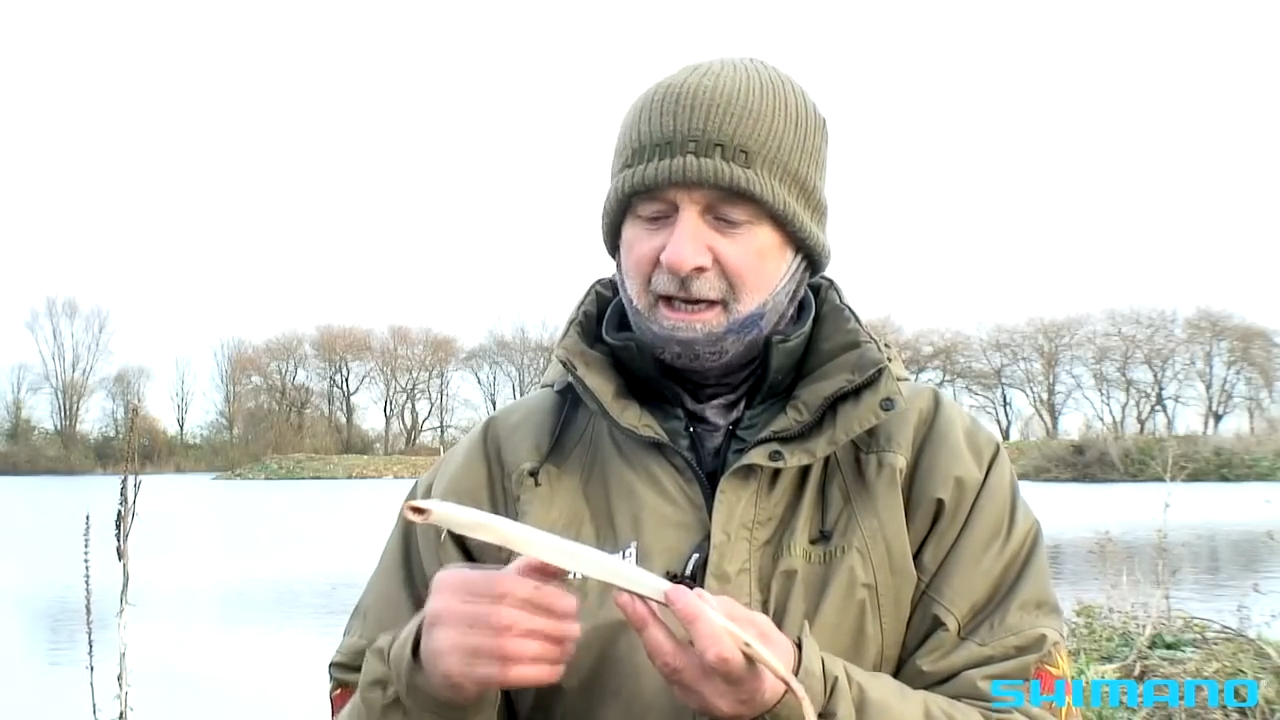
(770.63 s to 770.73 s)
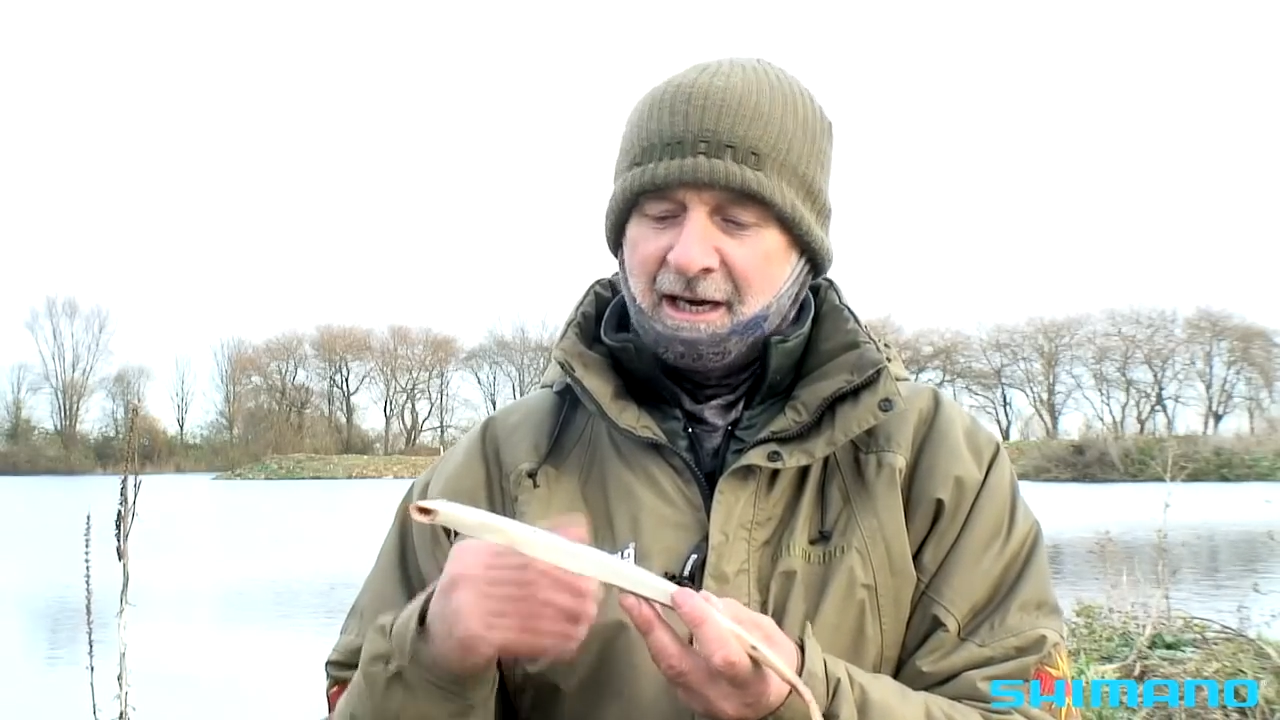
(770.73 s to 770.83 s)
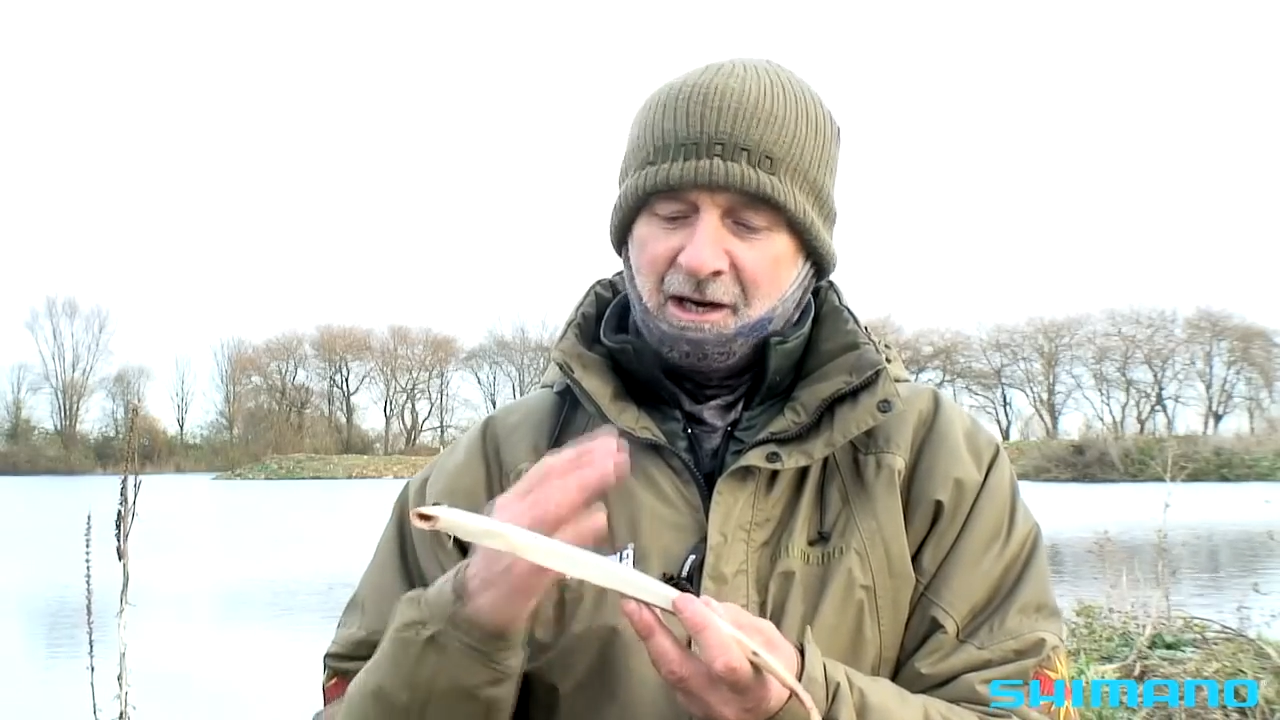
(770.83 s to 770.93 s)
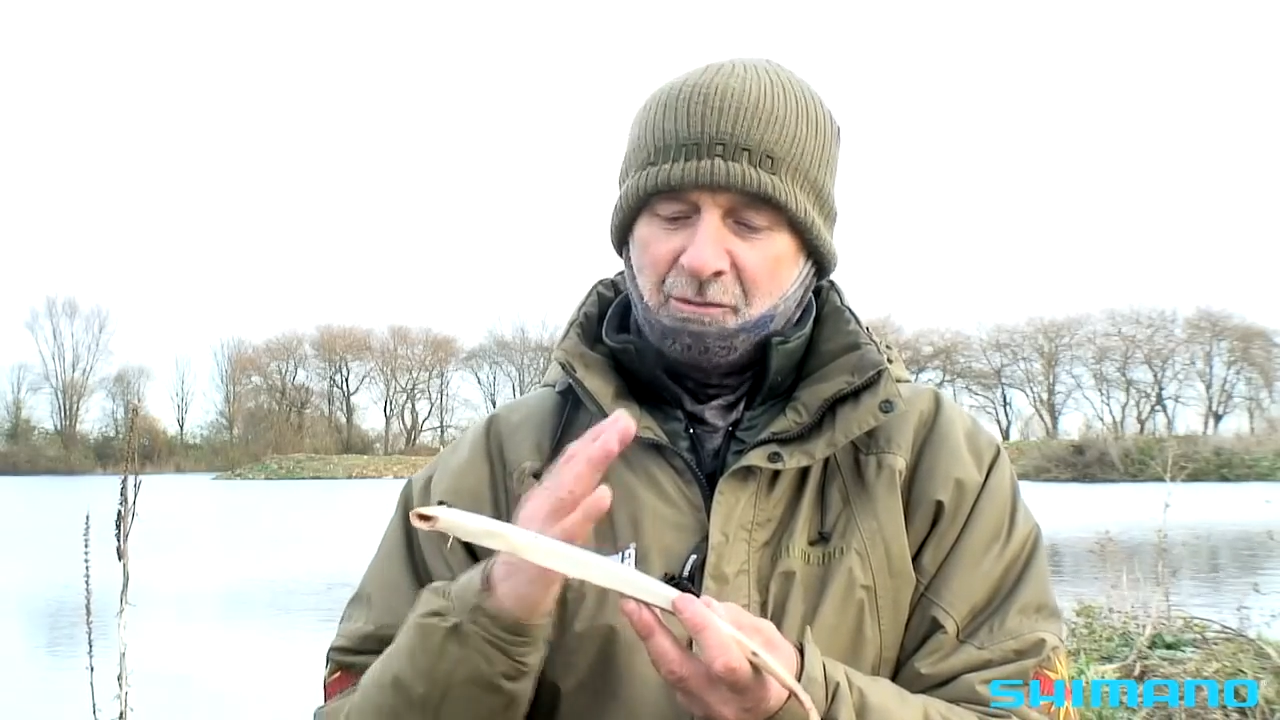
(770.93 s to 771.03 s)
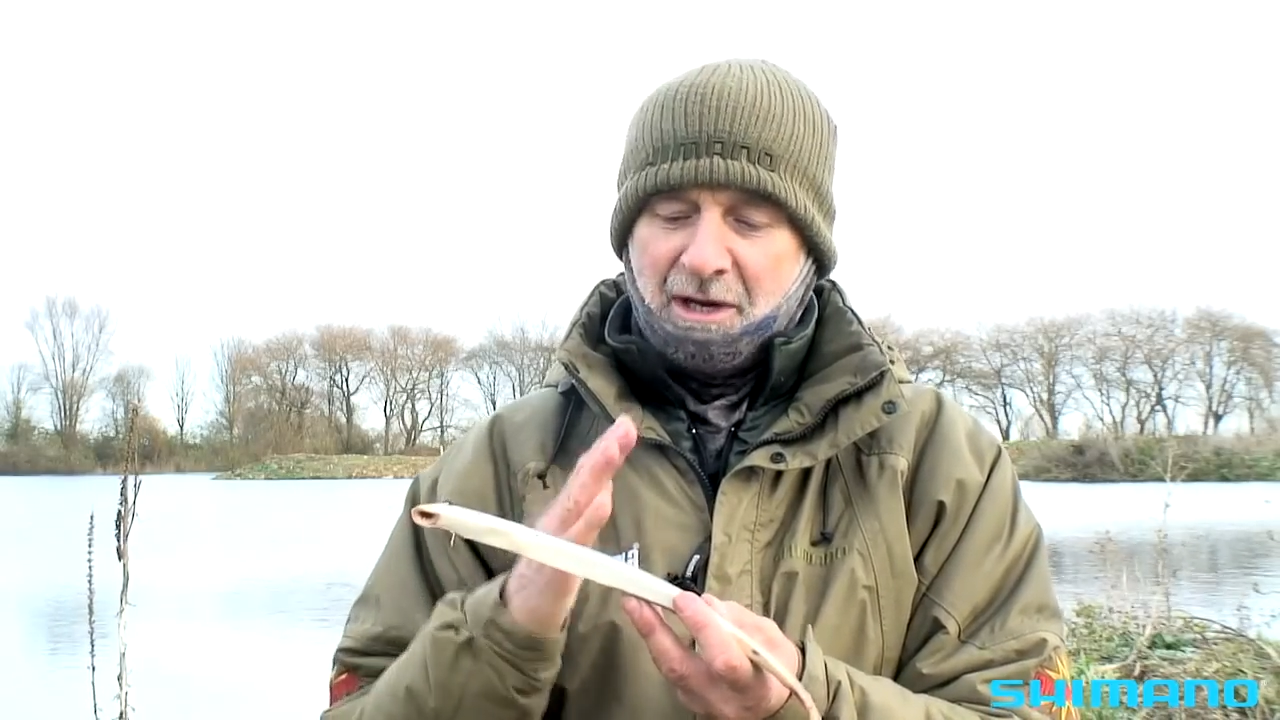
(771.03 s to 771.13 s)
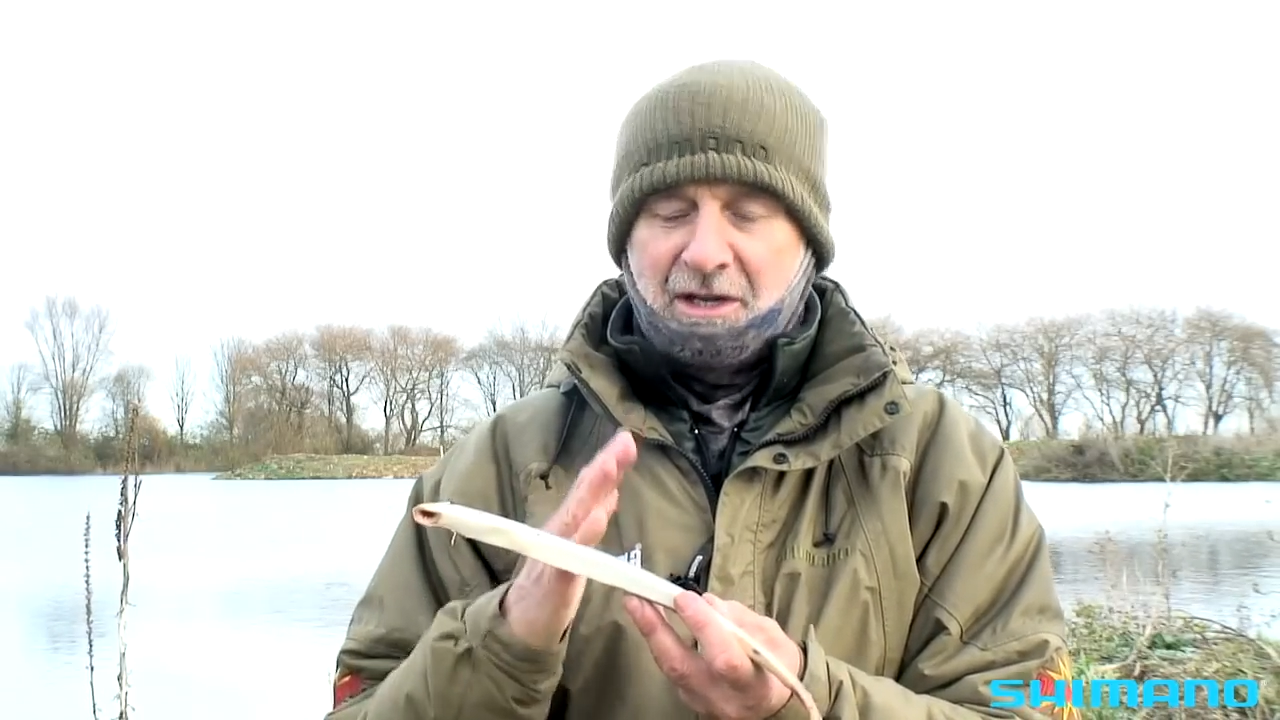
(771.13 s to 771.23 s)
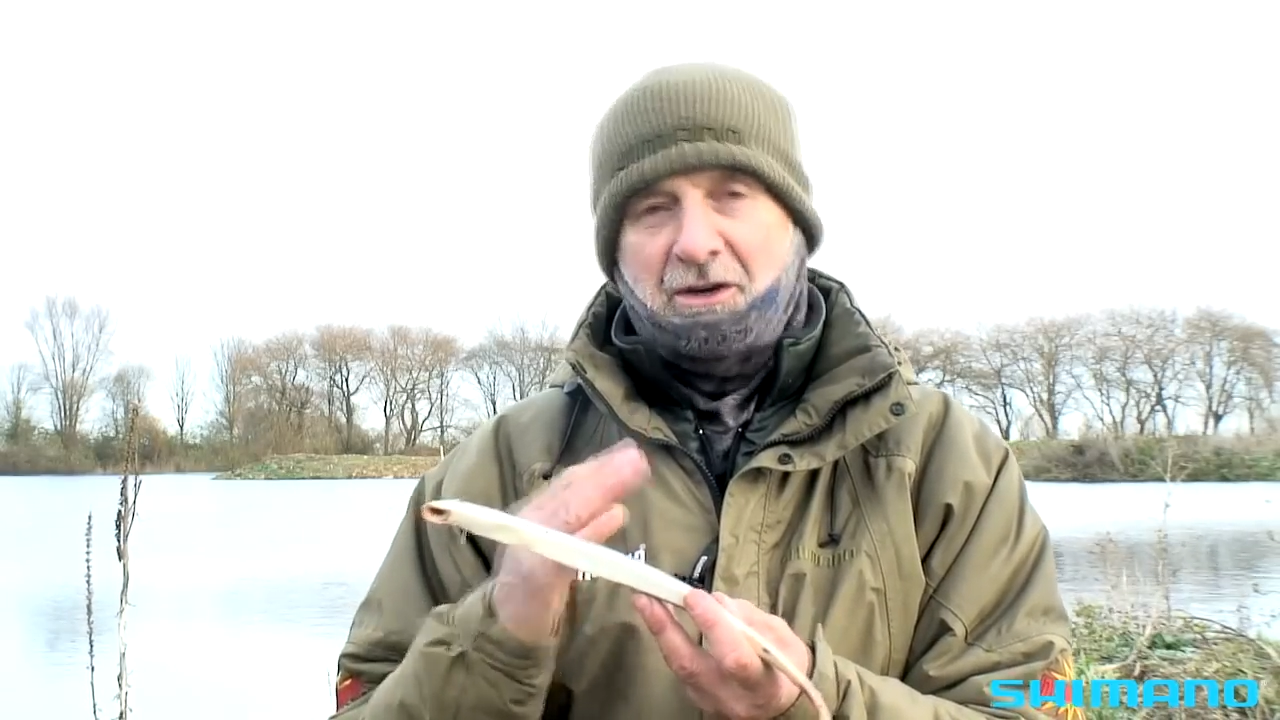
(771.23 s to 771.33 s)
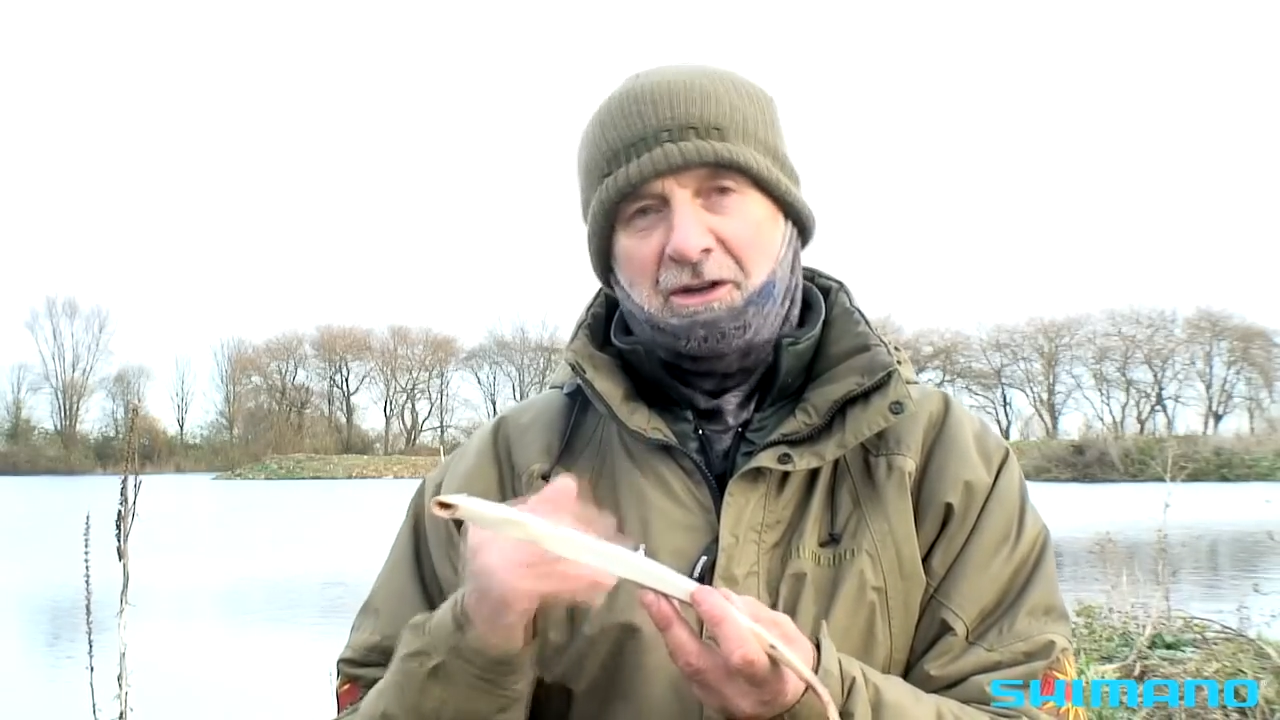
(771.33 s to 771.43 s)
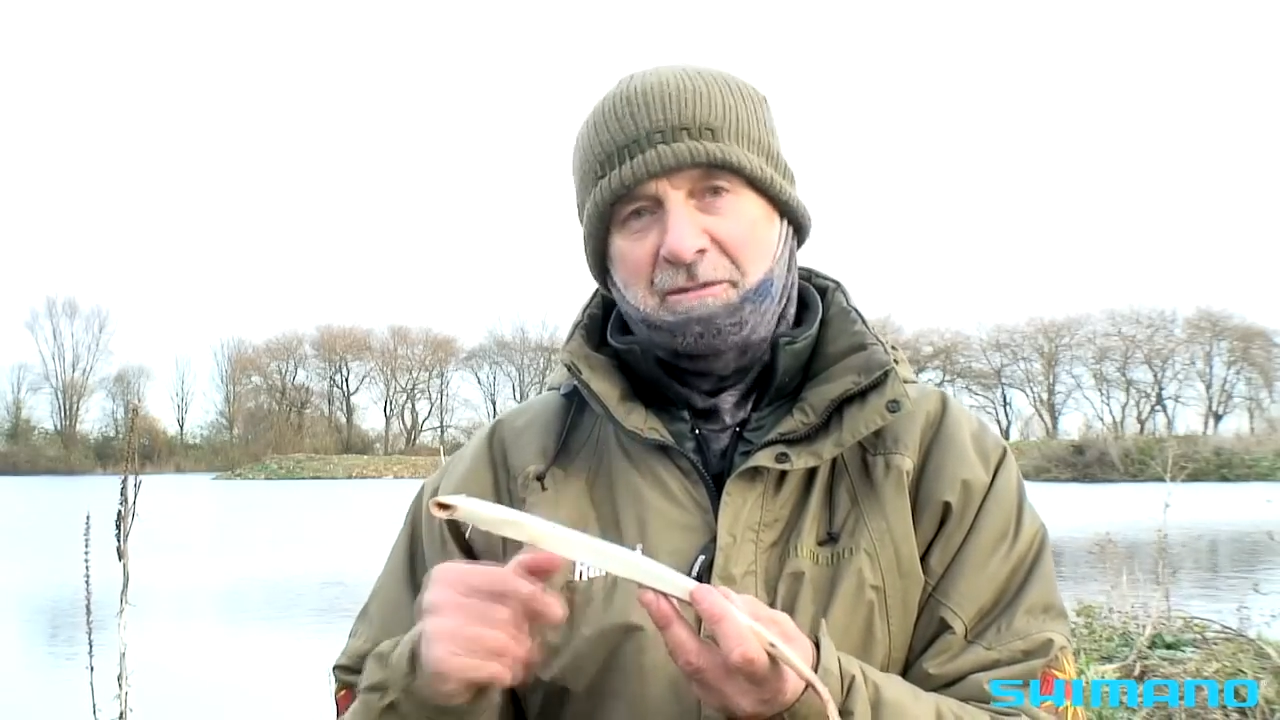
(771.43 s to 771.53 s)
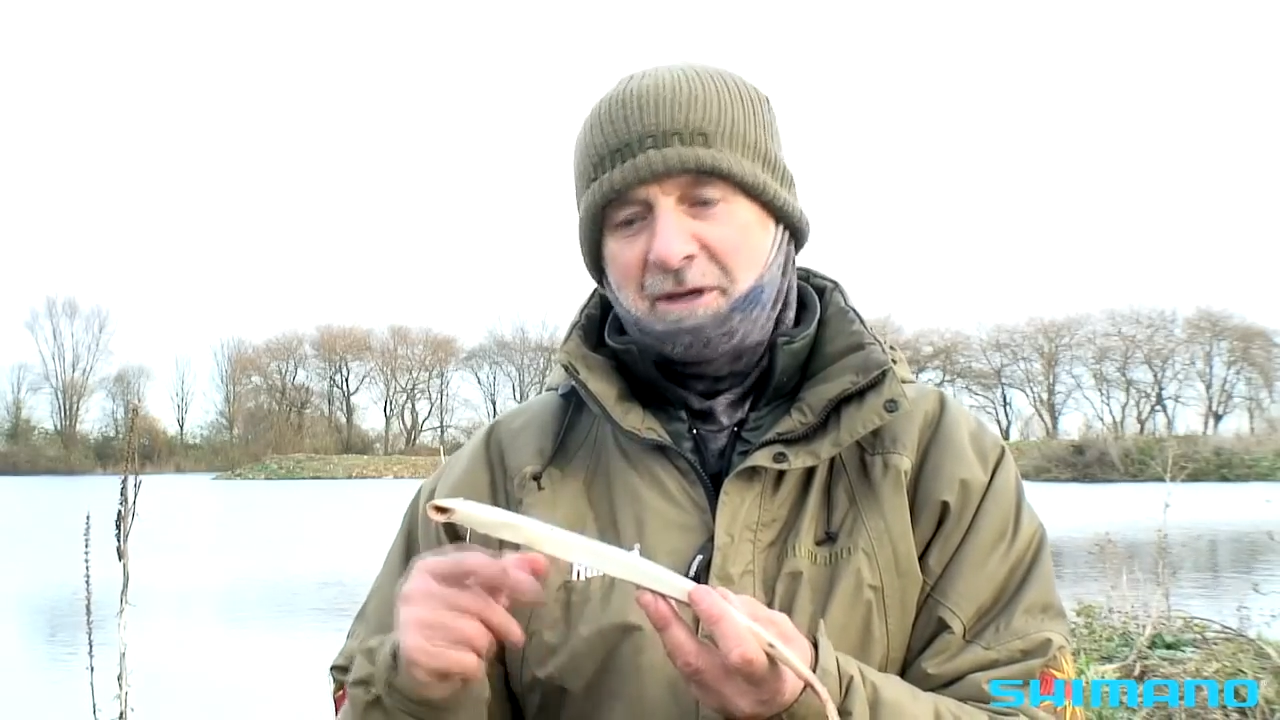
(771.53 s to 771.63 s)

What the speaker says: When you cut